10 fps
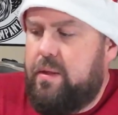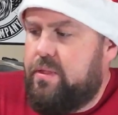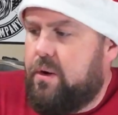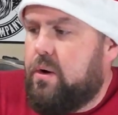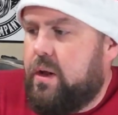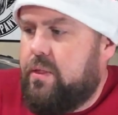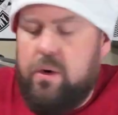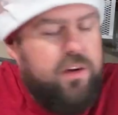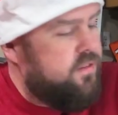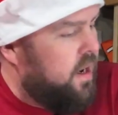30,
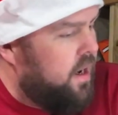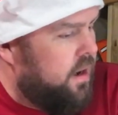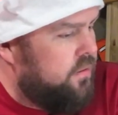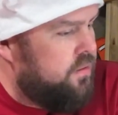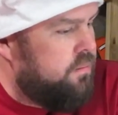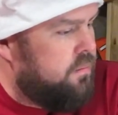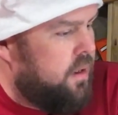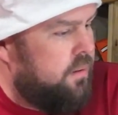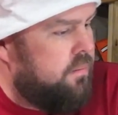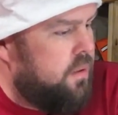35
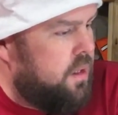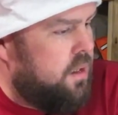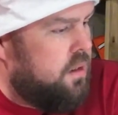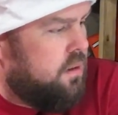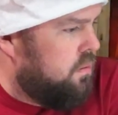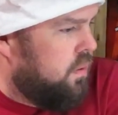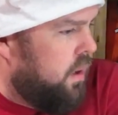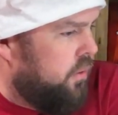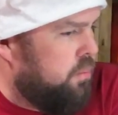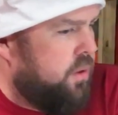might be what I
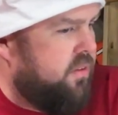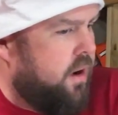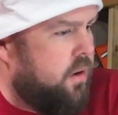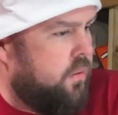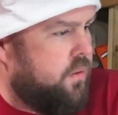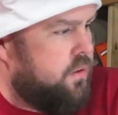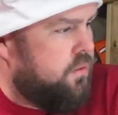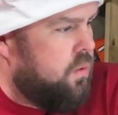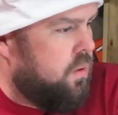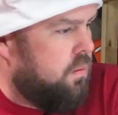would put a value on this
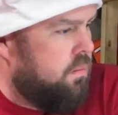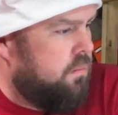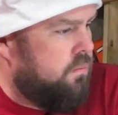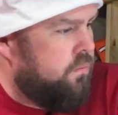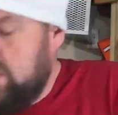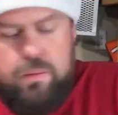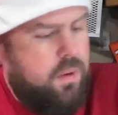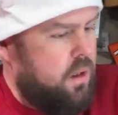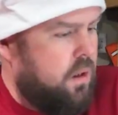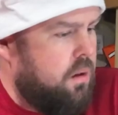for.
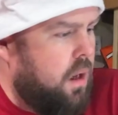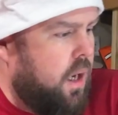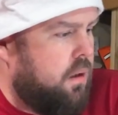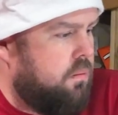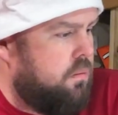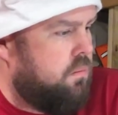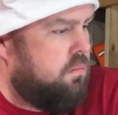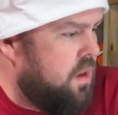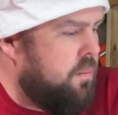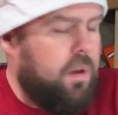Yeah,
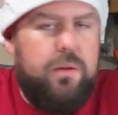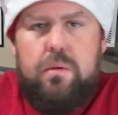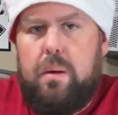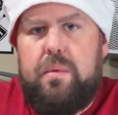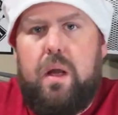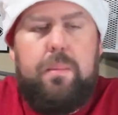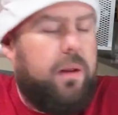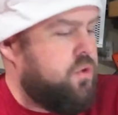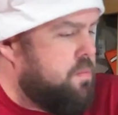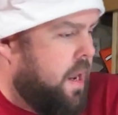I'm
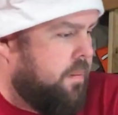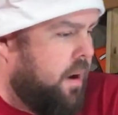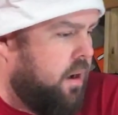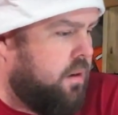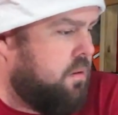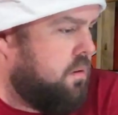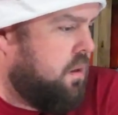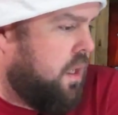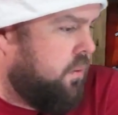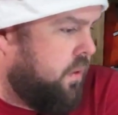not too mad about it.
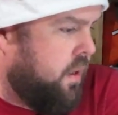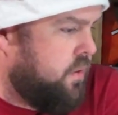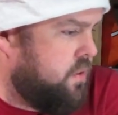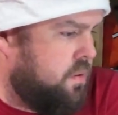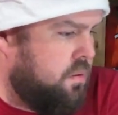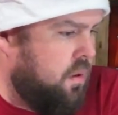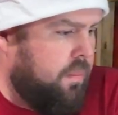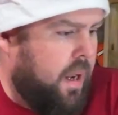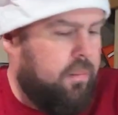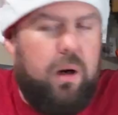I don't think it's a
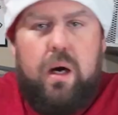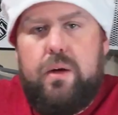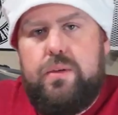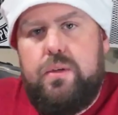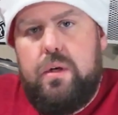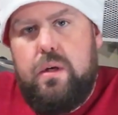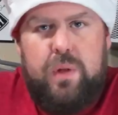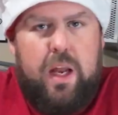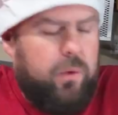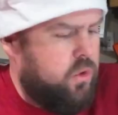bad box.
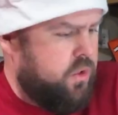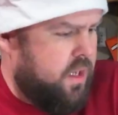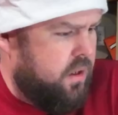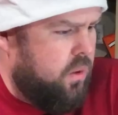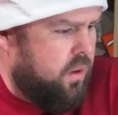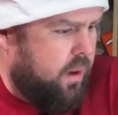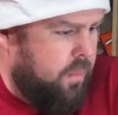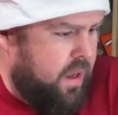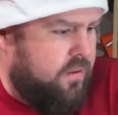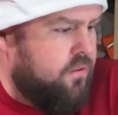I don't usually get a whole lot of
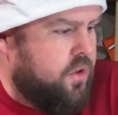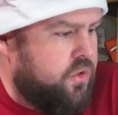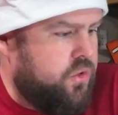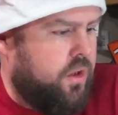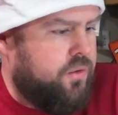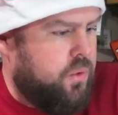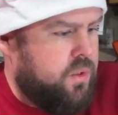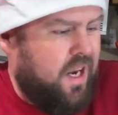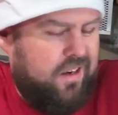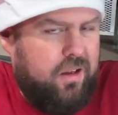panfish stuff, so it's
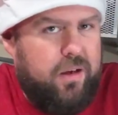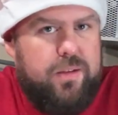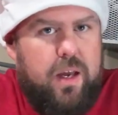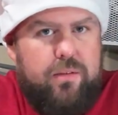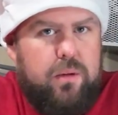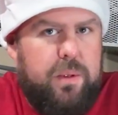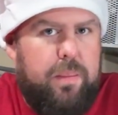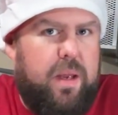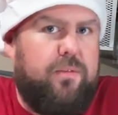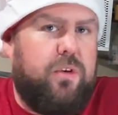kind of nice to have a little bit
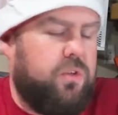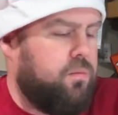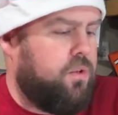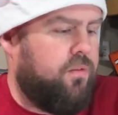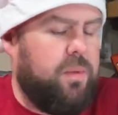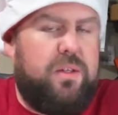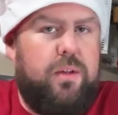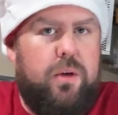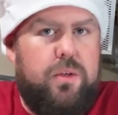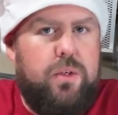of panfish stuff mixed in
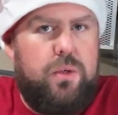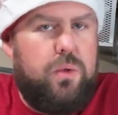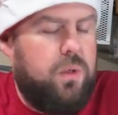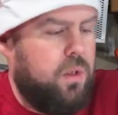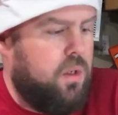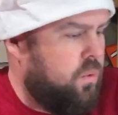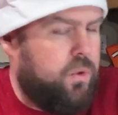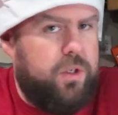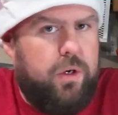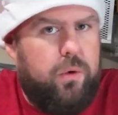there too.
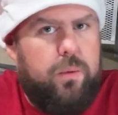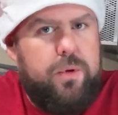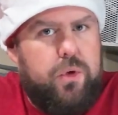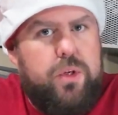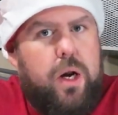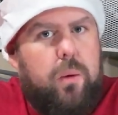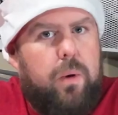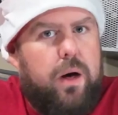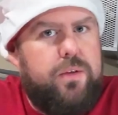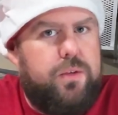Which I know the mystery tackle
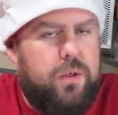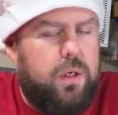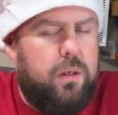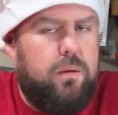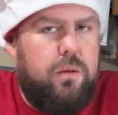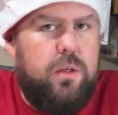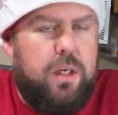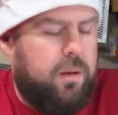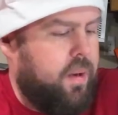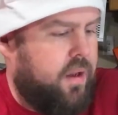boxes you can
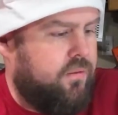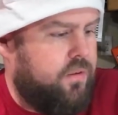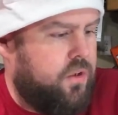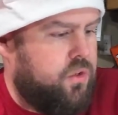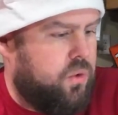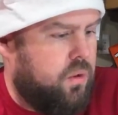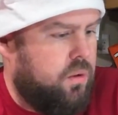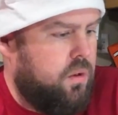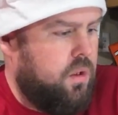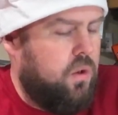get a panfish or
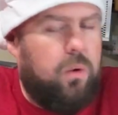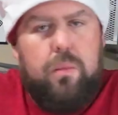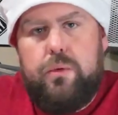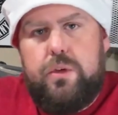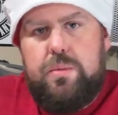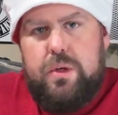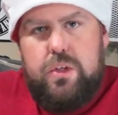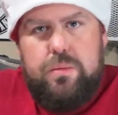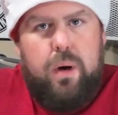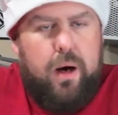
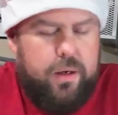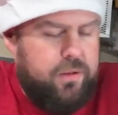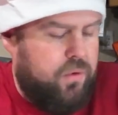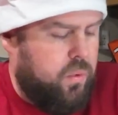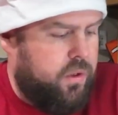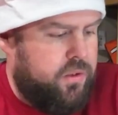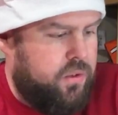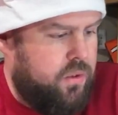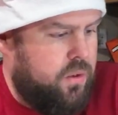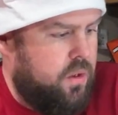multi-species box if you wanted
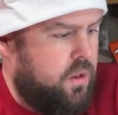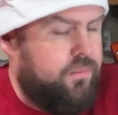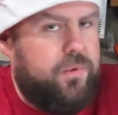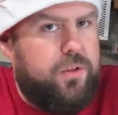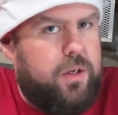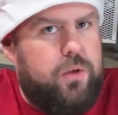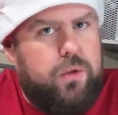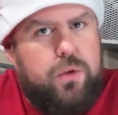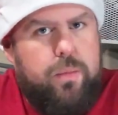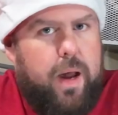to. Since I usually
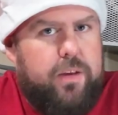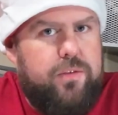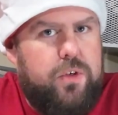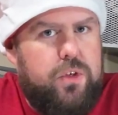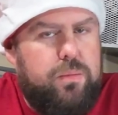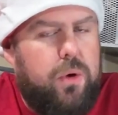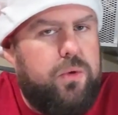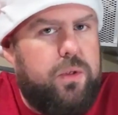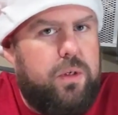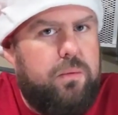do bass fishing
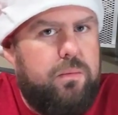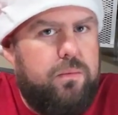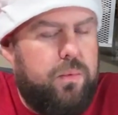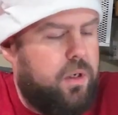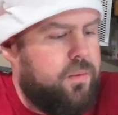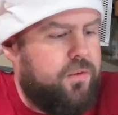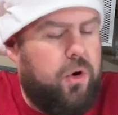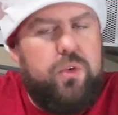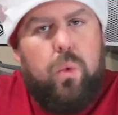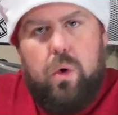mostly, when it comes to
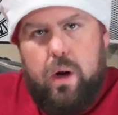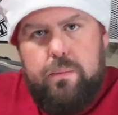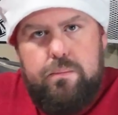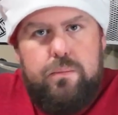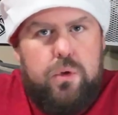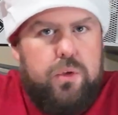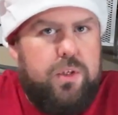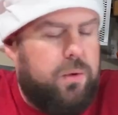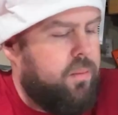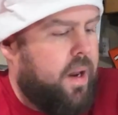freshwater, I usually
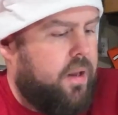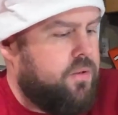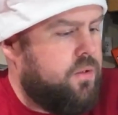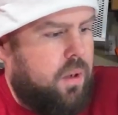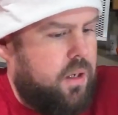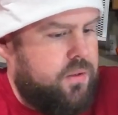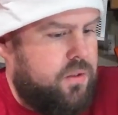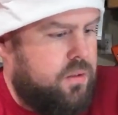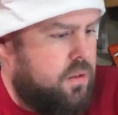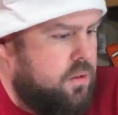stick with the bass boxes.